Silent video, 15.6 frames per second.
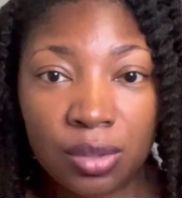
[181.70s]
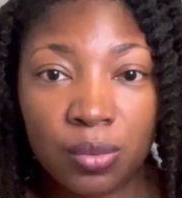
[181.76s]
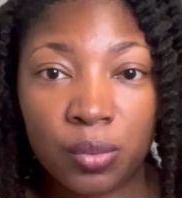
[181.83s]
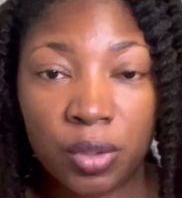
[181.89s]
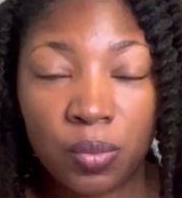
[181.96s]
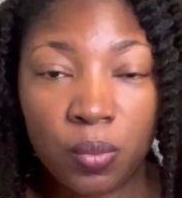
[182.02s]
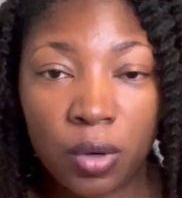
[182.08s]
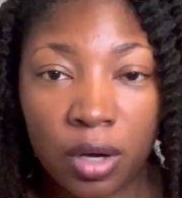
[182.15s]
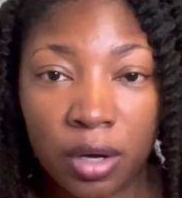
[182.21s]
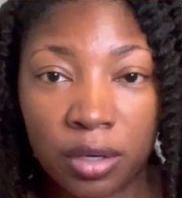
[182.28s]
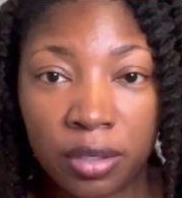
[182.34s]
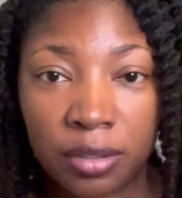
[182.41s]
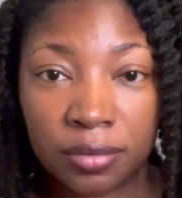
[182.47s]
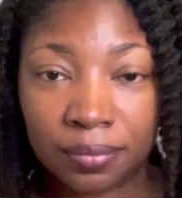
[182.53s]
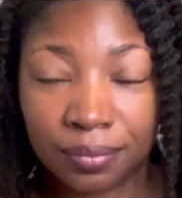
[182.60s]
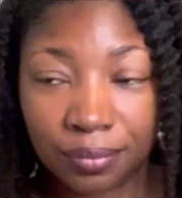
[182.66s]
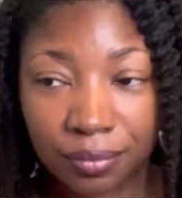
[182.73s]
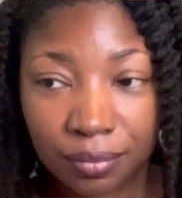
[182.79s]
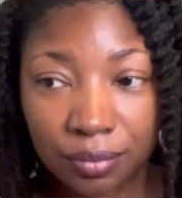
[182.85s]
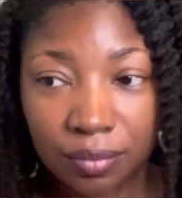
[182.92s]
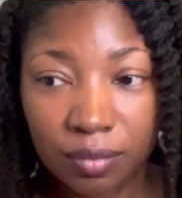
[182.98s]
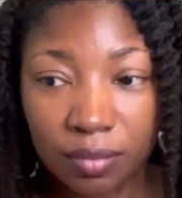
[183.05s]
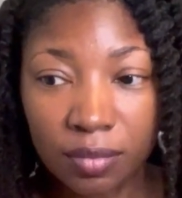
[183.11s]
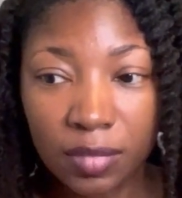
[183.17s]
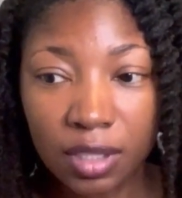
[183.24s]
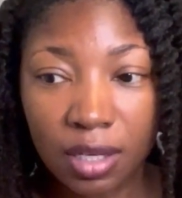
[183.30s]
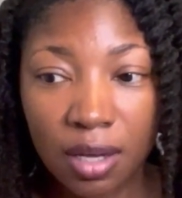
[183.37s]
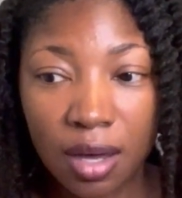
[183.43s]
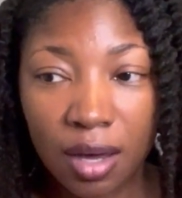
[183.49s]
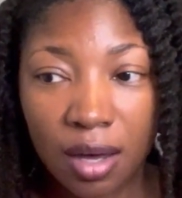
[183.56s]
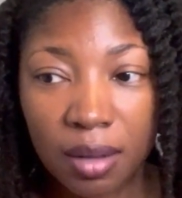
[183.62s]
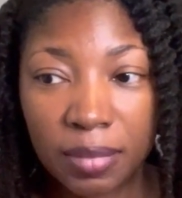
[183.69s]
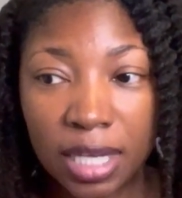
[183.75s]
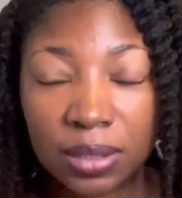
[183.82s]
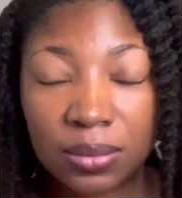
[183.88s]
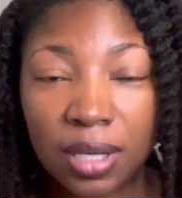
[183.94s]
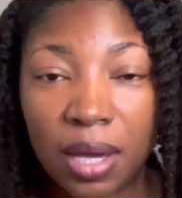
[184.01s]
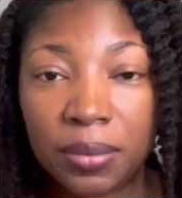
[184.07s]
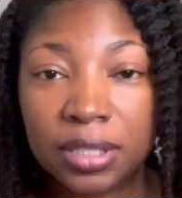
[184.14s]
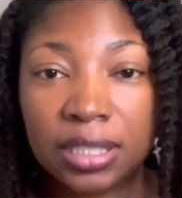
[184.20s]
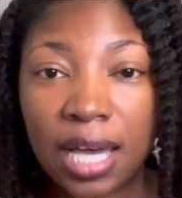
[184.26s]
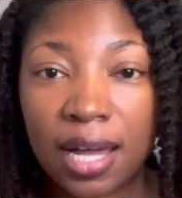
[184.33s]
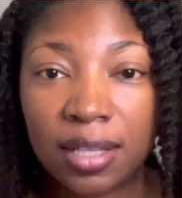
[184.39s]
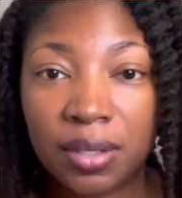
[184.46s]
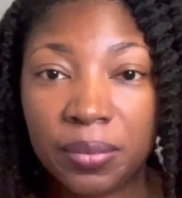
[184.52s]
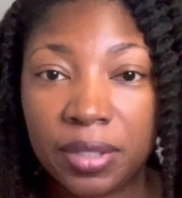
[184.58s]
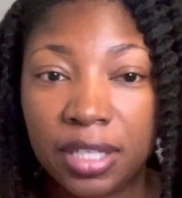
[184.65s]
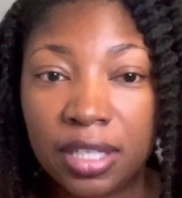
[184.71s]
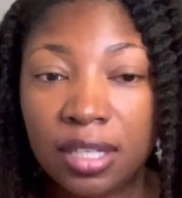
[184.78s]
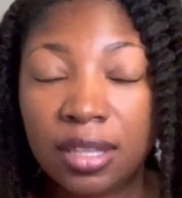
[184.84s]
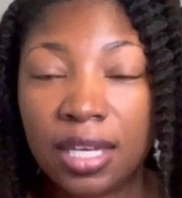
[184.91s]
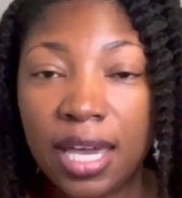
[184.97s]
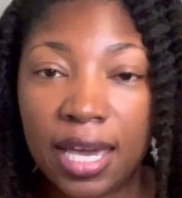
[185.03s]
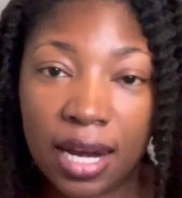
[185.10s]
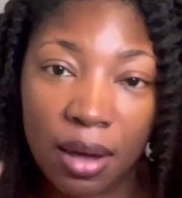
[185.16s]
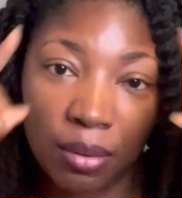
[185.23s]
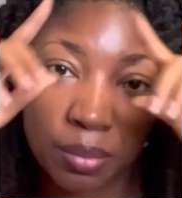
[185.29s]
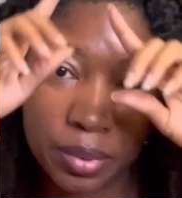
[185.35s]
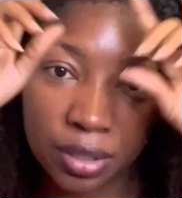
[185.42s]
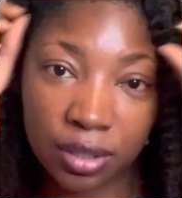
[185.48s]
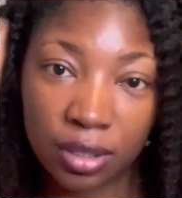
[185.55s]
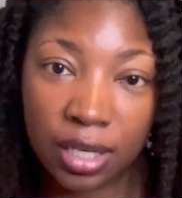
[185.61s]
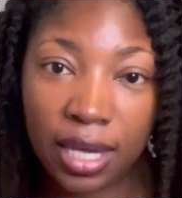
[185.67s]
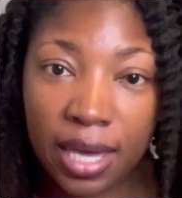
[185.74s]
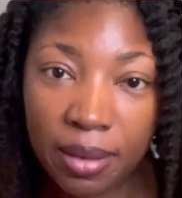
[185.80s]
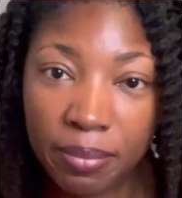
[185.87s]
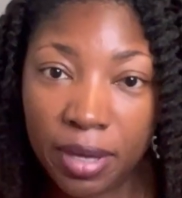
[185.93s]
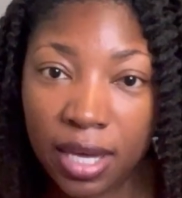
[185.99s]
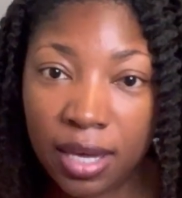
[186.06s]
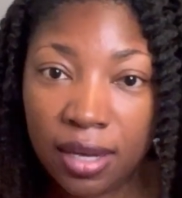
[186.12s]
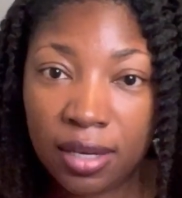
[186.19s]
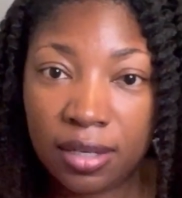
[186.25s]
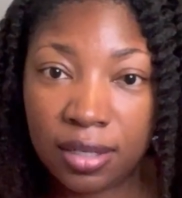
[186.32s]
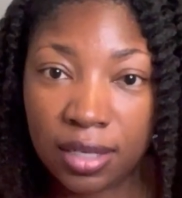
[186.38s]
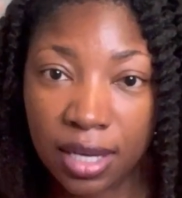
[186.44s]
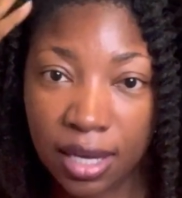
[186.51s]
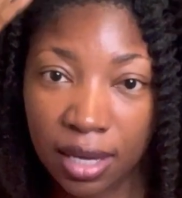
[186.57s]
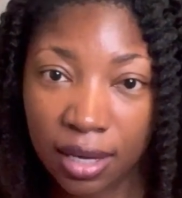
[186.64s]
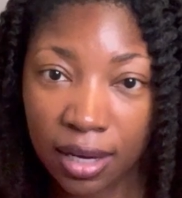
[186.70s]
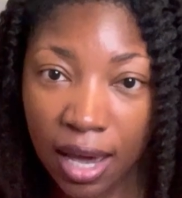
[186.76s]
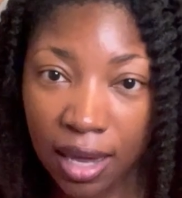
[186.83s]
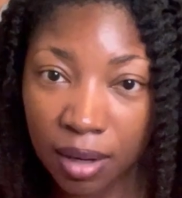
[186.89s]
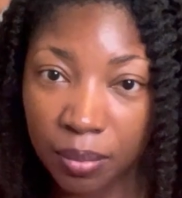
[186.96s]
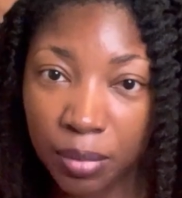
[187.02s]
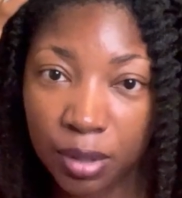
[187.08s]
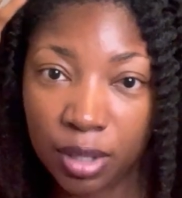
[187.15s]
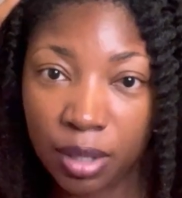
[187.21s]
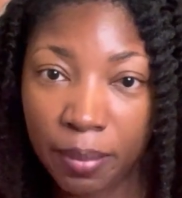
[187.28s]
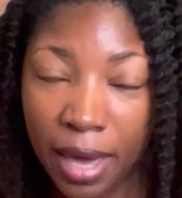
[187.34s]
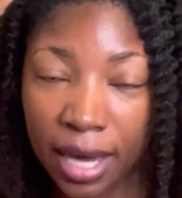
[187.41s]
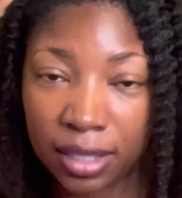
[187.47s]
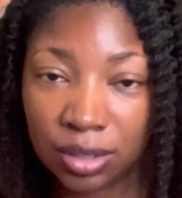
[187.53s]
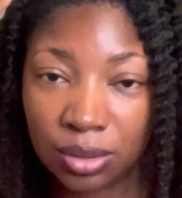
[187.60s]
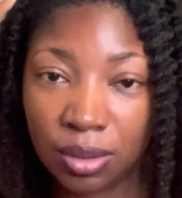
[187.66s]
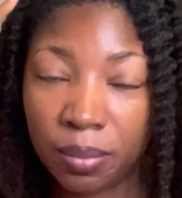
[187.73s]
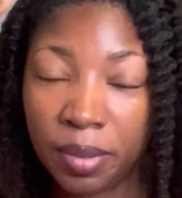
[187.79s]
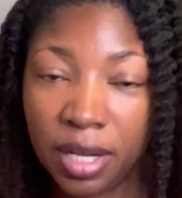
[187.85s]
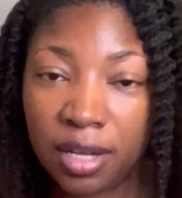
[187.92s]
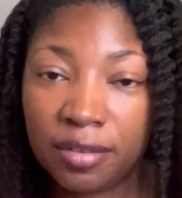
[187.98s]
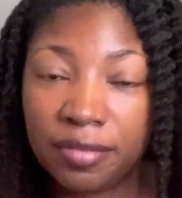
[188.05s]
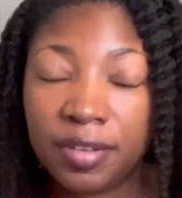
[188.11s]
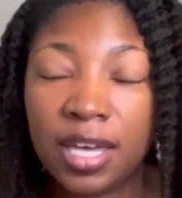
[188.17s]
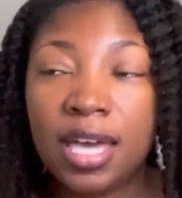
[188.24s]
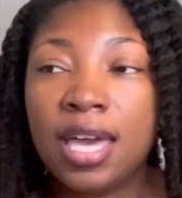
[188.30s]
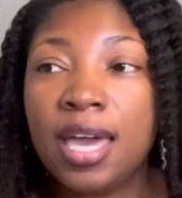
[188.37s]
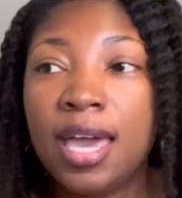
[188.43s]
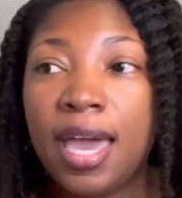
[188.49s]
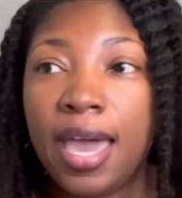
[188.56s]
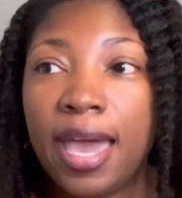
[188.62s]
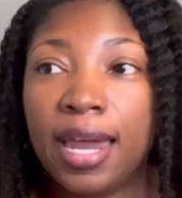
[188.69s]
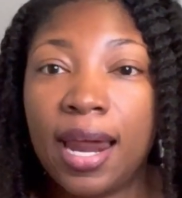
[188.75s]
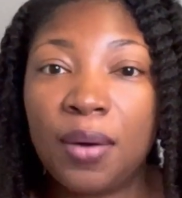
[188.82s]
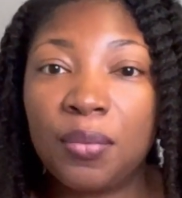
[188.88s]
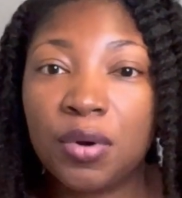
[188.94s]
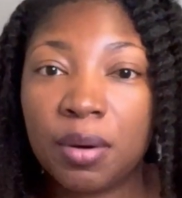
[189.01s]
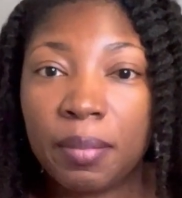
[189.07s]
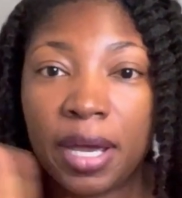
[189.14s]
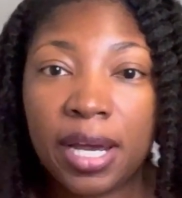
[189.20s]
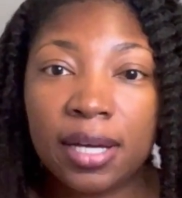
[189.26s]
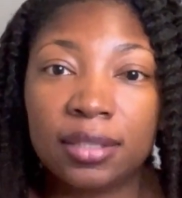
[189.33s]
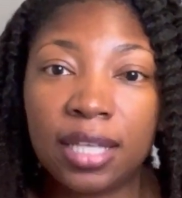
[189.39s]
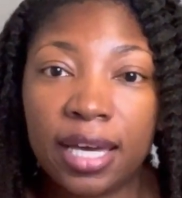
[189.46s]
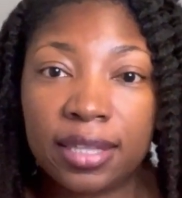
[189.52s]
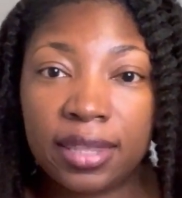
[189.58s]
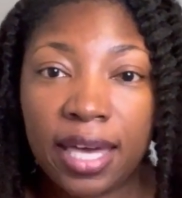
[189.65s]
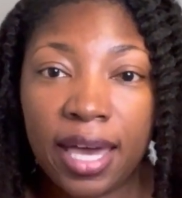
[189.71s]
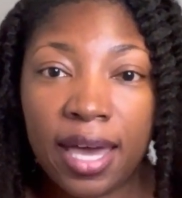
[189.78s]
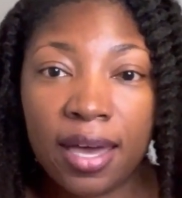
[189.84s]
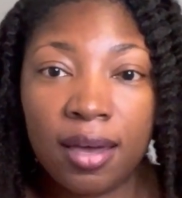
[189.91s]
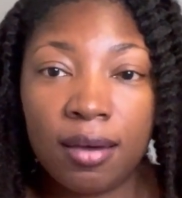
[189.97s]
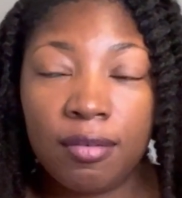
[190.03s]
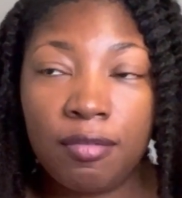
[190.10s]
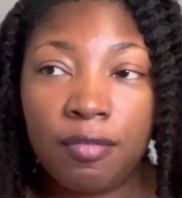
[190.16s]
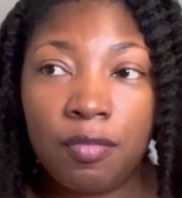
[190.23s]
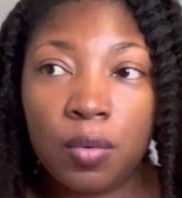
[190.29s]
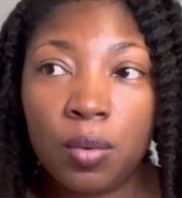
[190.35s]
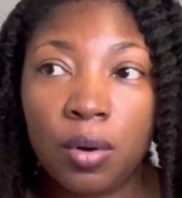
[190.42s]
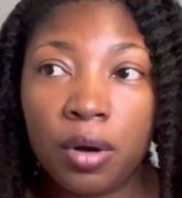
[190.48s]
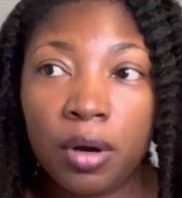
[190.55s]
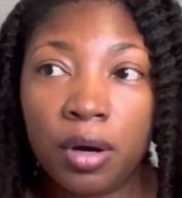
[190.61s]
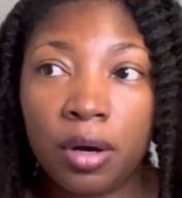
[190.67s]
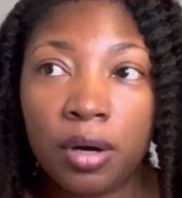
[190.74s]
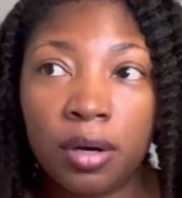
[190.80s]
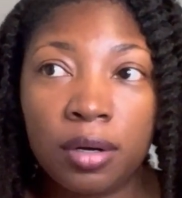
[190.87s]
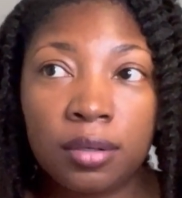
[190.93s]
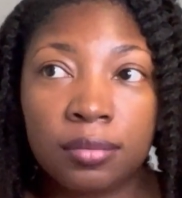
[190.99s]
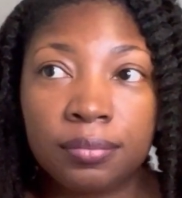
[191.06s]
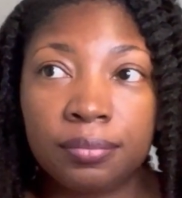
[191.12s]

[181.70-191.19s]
with water. That's what I would style it with, and I would put on a headband and kind of pull it back into a puff. And I wore my hair like that for